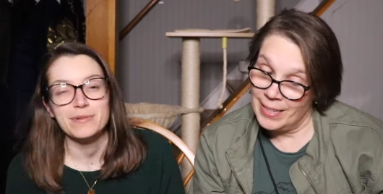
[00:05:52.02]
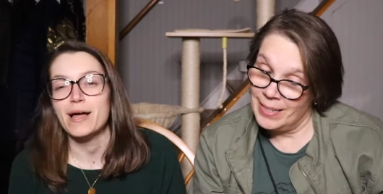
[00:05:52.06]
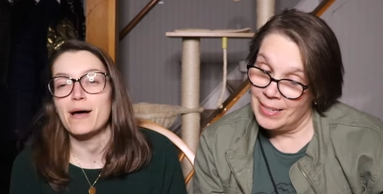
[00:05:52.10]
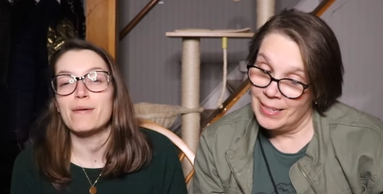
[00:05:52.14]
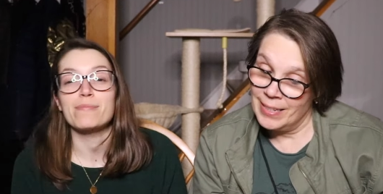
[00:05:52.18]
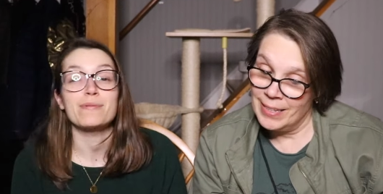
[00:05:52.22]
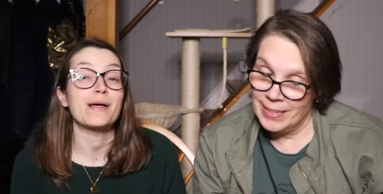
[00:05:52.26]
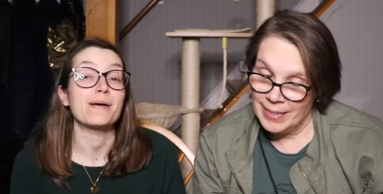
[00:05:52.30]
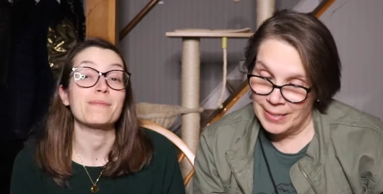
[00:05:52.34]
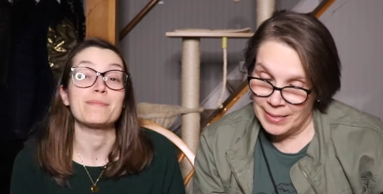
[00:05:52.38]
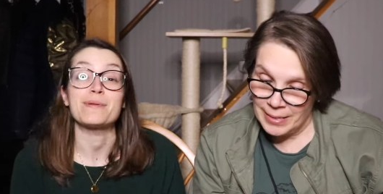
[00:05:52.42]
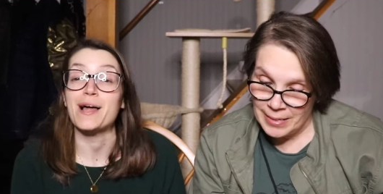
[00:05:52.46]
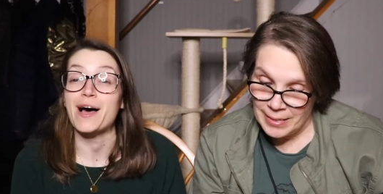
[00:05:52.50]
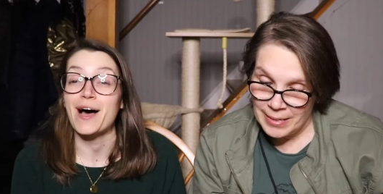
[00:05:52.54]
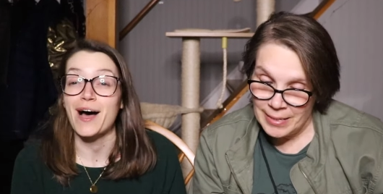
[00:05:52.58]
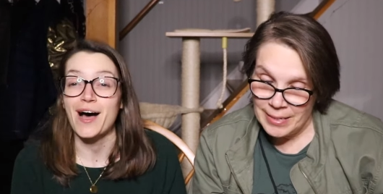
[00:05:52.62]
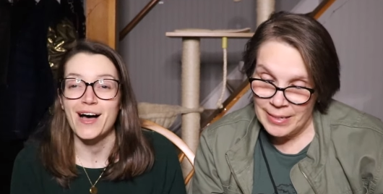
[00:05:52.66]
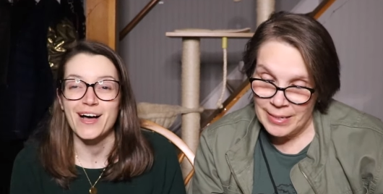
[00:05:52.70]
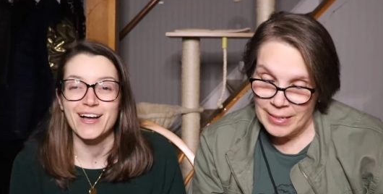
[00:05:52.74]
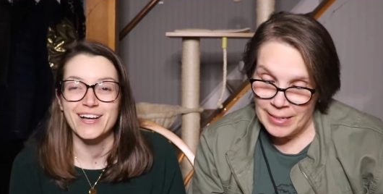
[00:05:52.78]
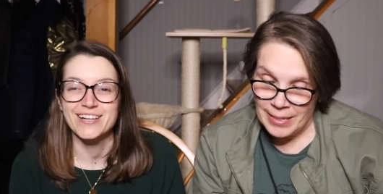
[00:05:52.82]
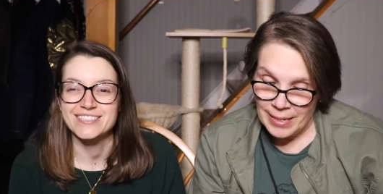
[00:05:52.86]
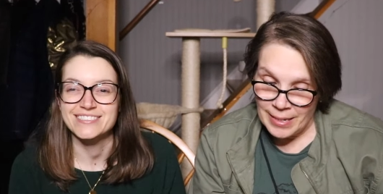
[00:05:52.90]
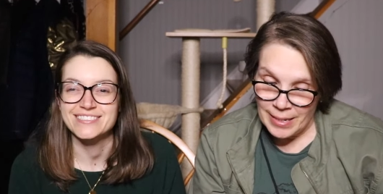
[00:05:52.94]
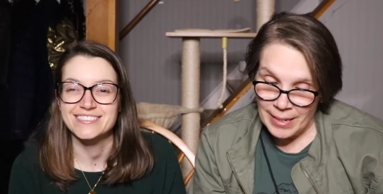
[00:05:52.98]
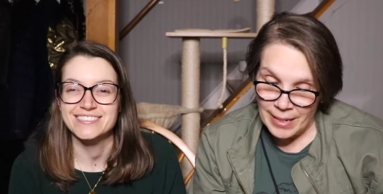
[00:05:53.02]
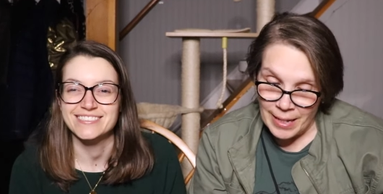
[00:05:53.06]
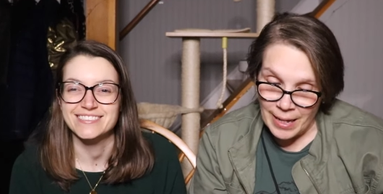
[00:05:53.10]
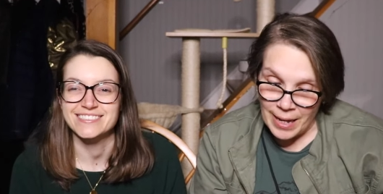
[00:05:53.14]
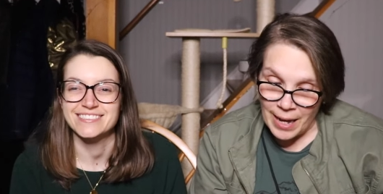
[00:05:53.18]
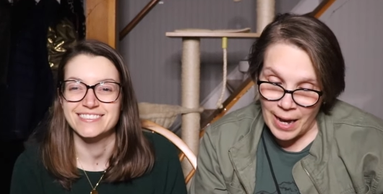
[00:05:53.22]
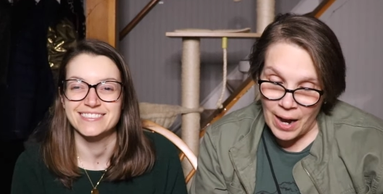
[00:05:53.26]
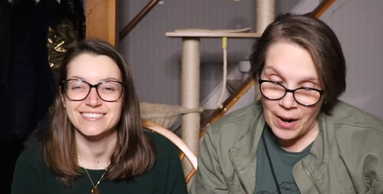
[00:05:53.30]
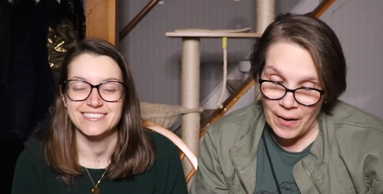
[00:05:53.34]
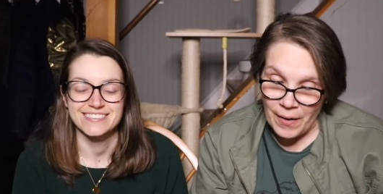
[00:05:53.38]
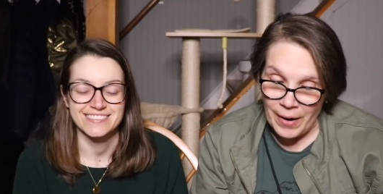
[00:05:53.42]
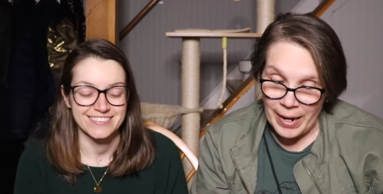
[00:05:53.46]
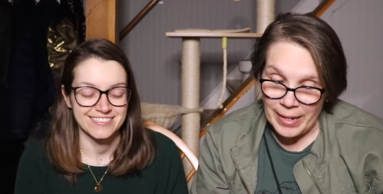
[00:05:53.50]
Speaker 1: blah blah blah."
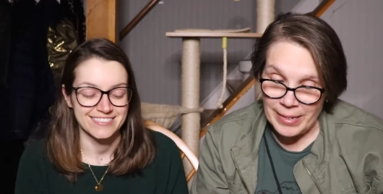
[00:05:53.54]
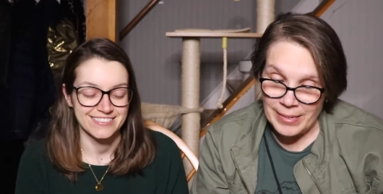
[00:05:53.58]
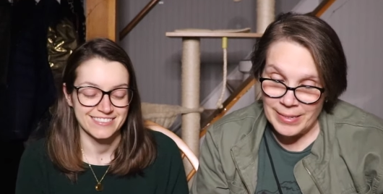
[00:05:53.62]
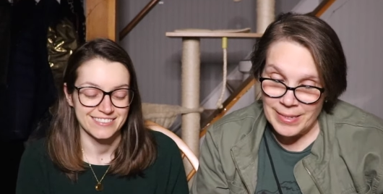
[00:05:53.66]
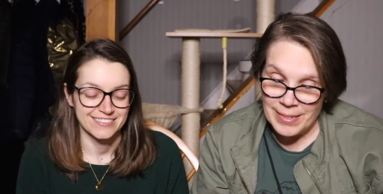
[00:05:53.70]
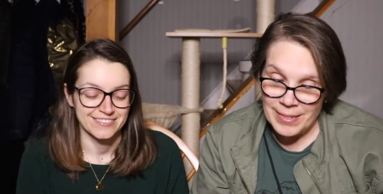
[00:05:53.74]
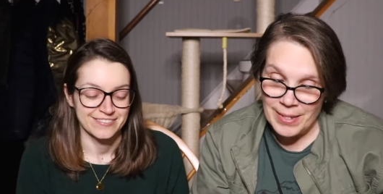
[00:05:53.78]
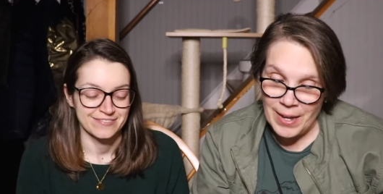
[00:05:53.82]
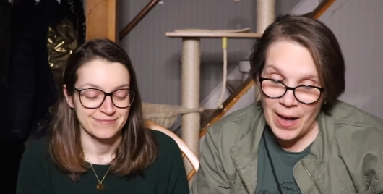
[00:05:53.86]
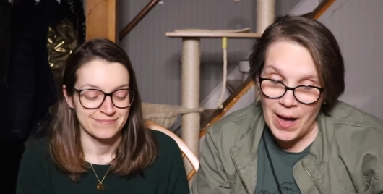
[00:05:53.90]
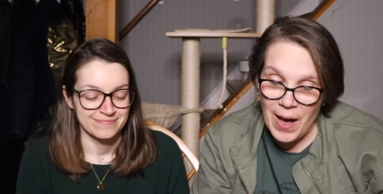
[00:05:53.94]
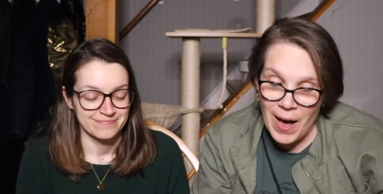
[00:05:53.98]
Speaker 2: All right. So